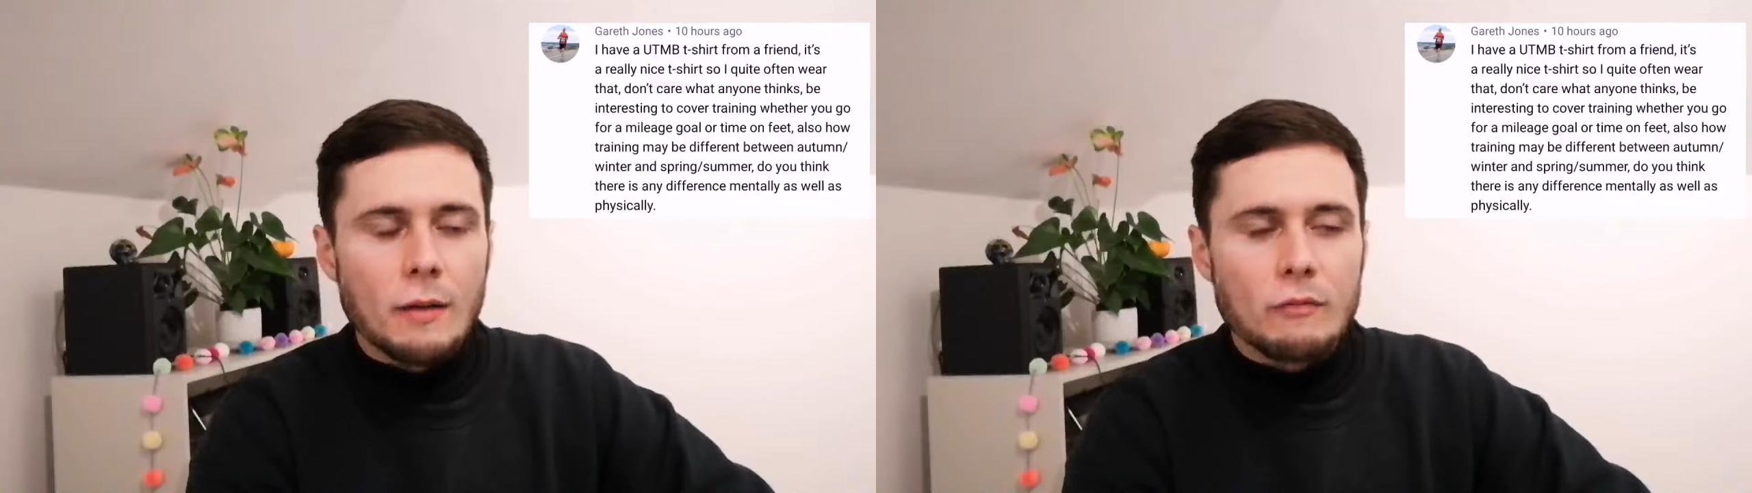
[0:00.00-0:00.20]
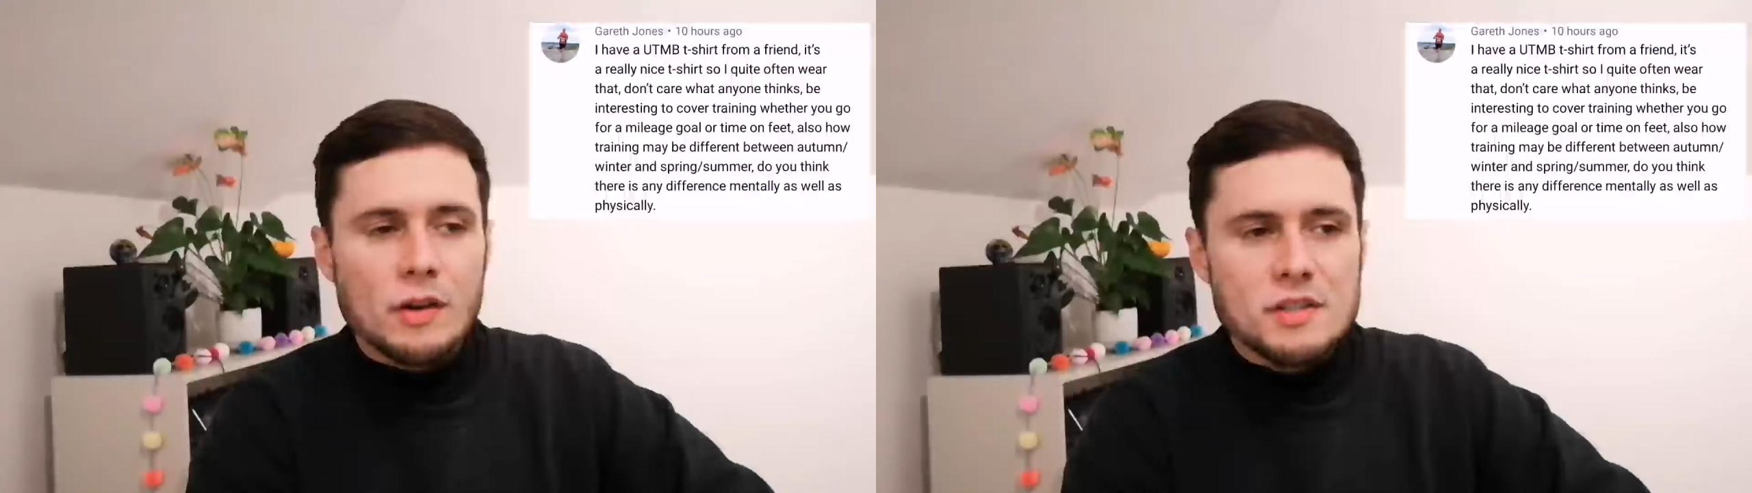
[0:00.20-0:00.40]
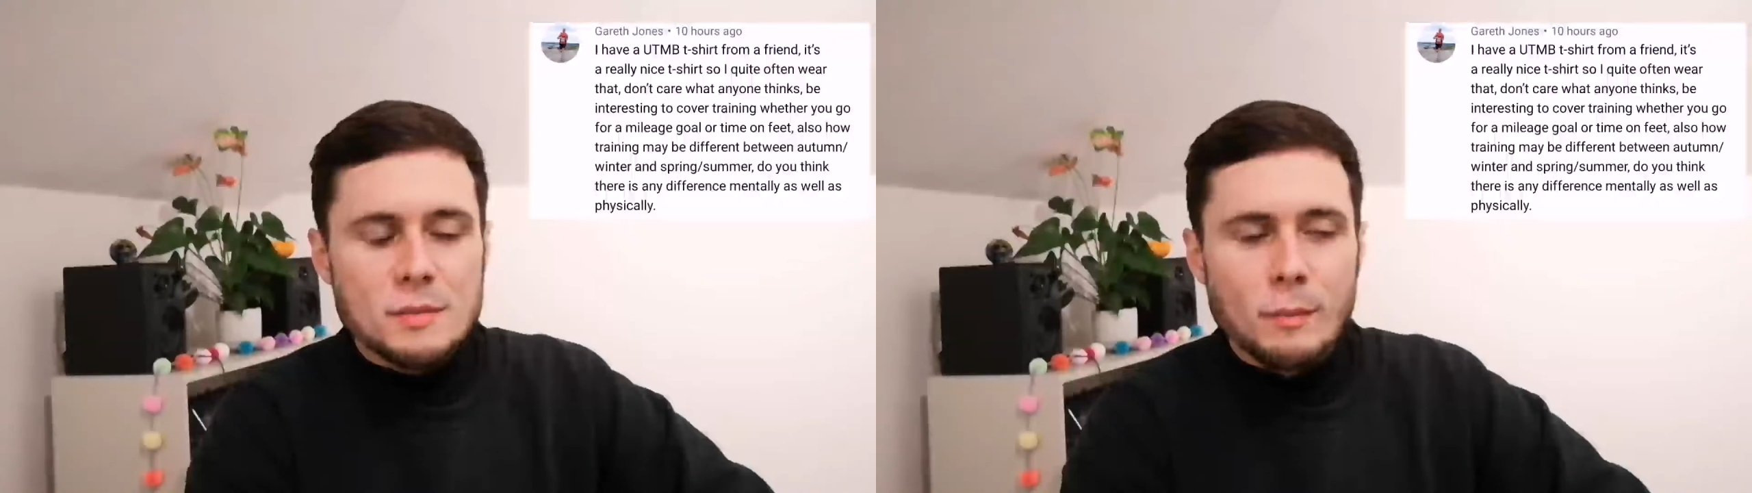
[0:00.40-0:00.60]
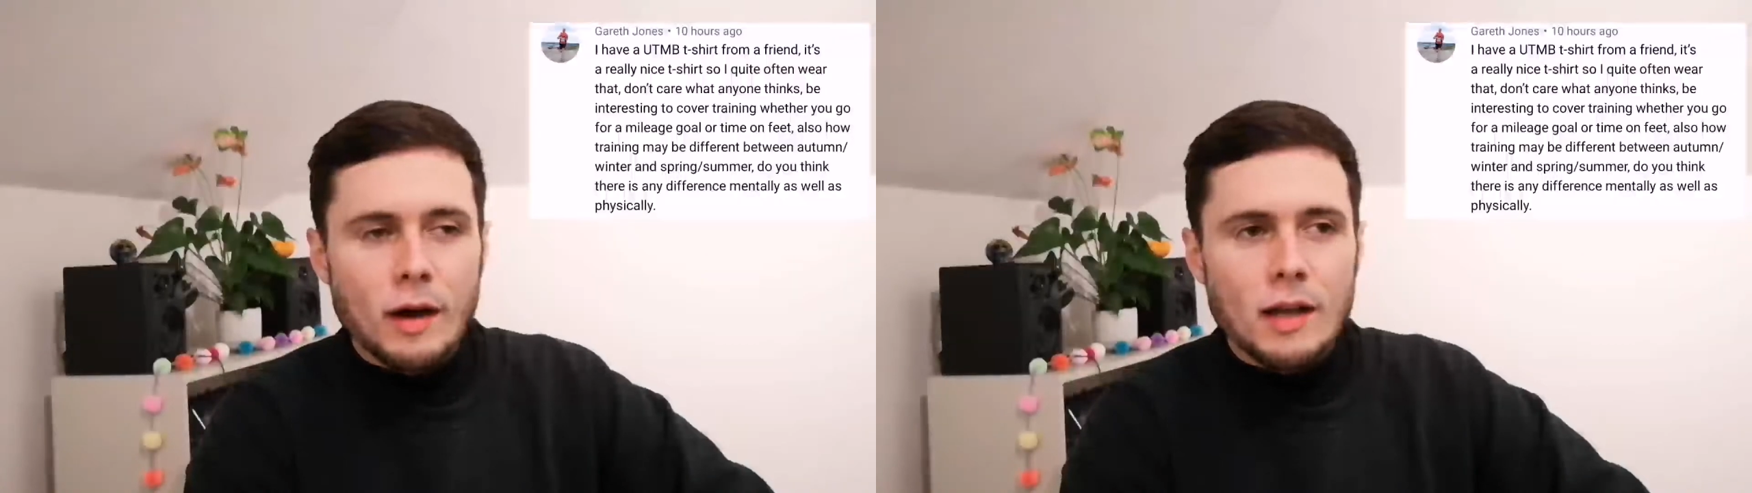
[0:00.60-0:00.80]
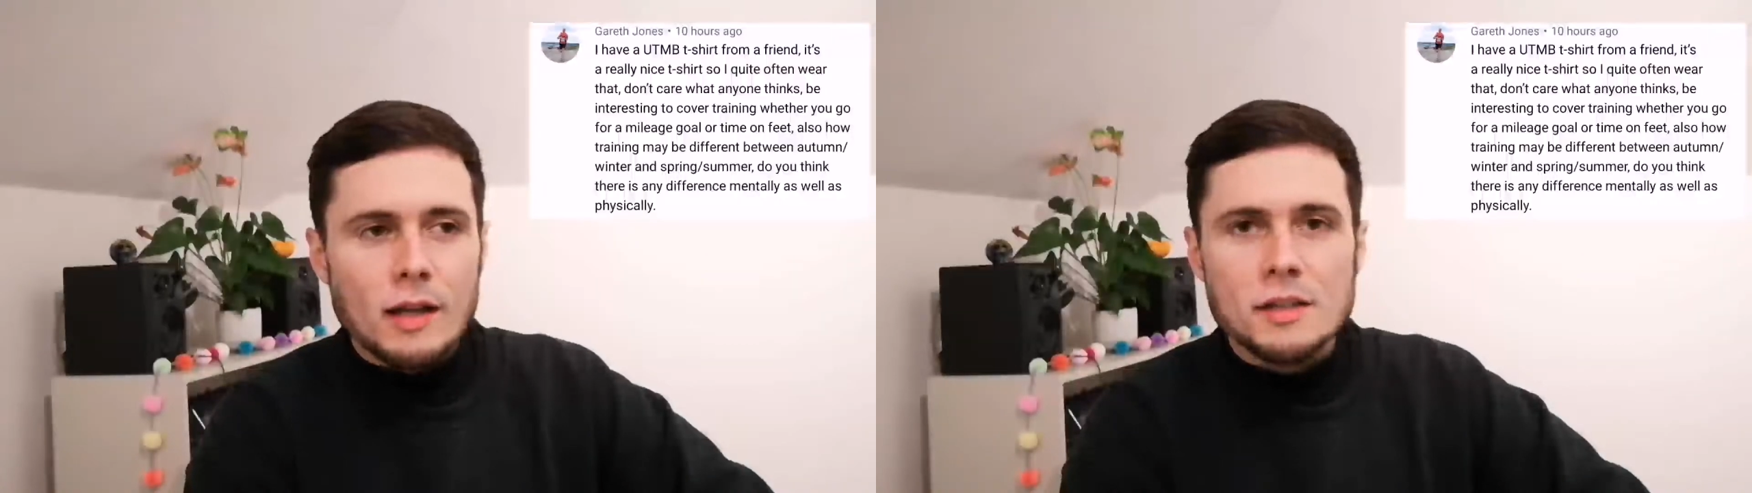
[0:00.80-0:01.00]
versus
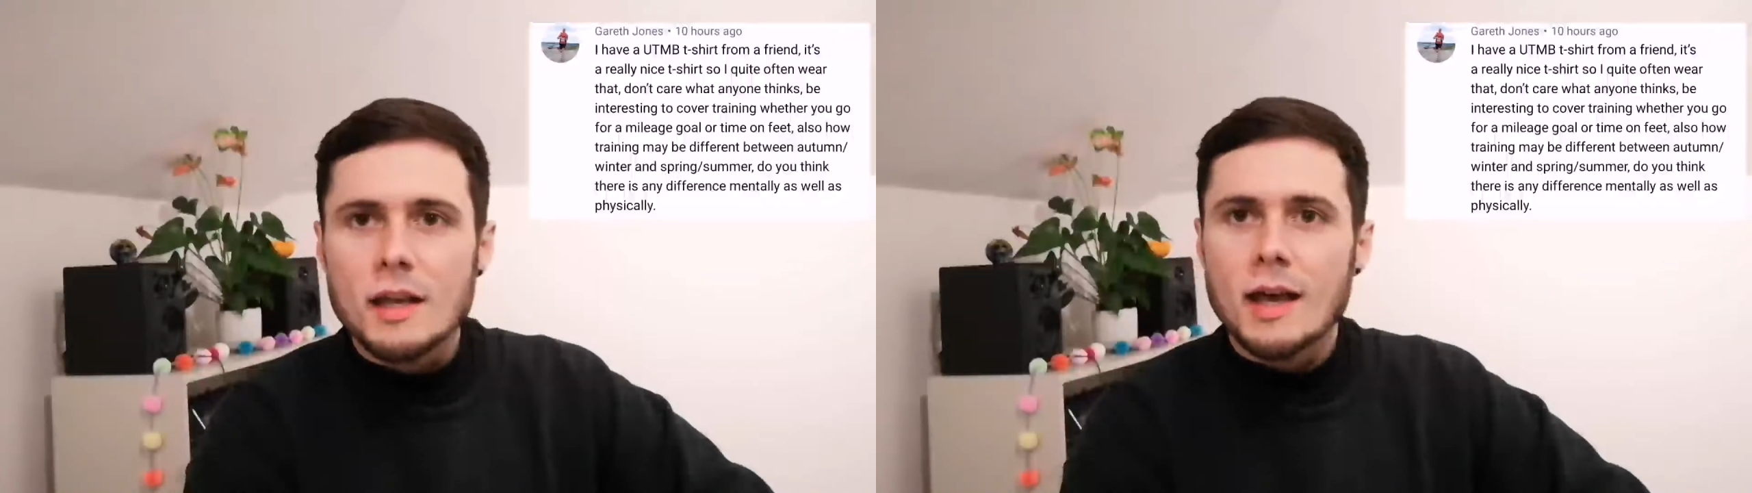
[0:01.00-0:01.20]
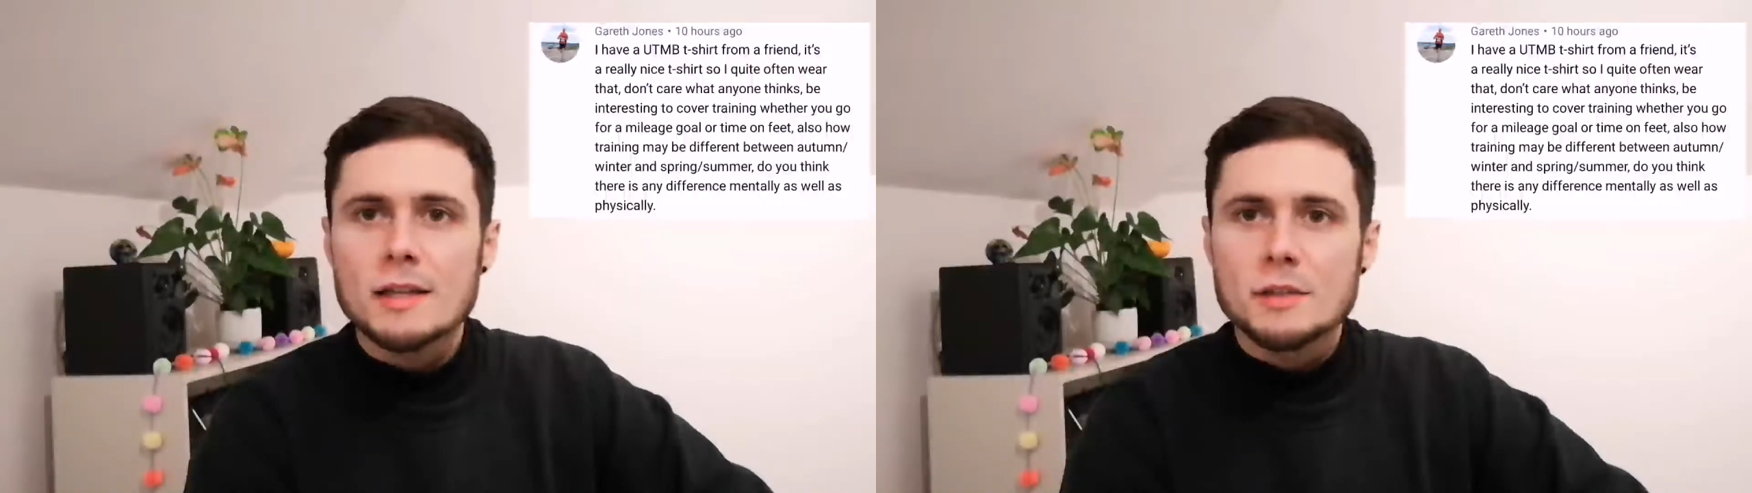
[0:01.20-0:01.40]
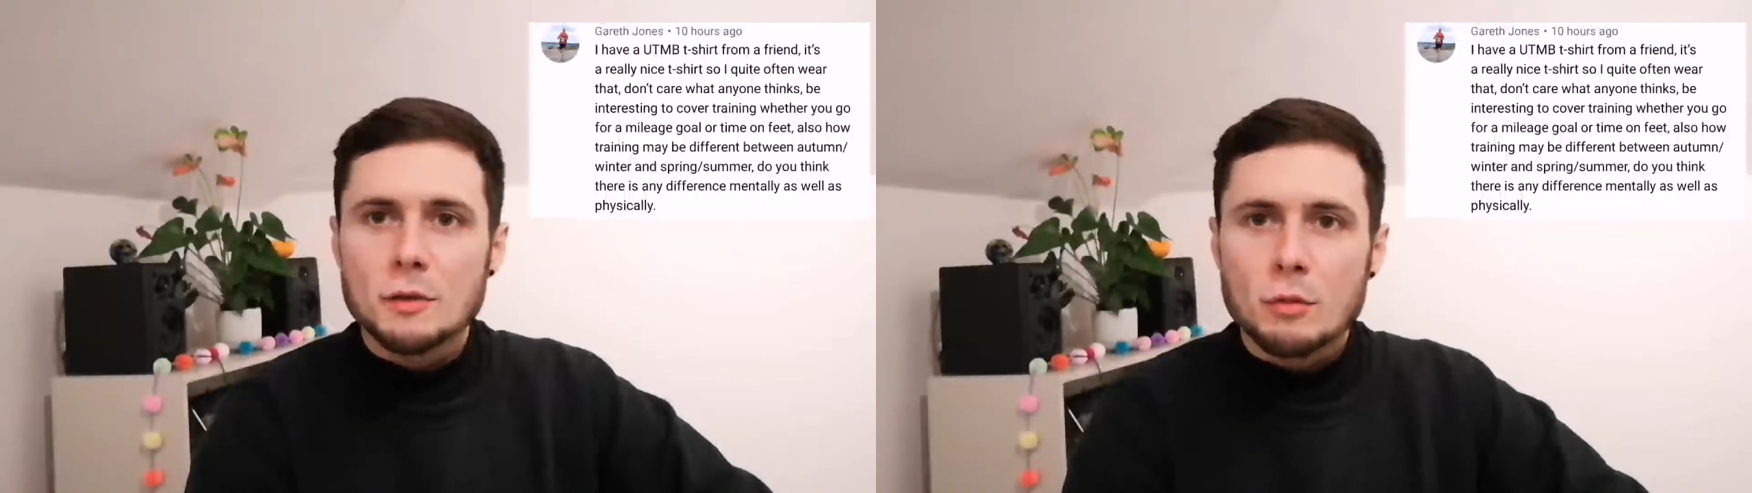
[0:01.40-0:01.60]
mileage, as you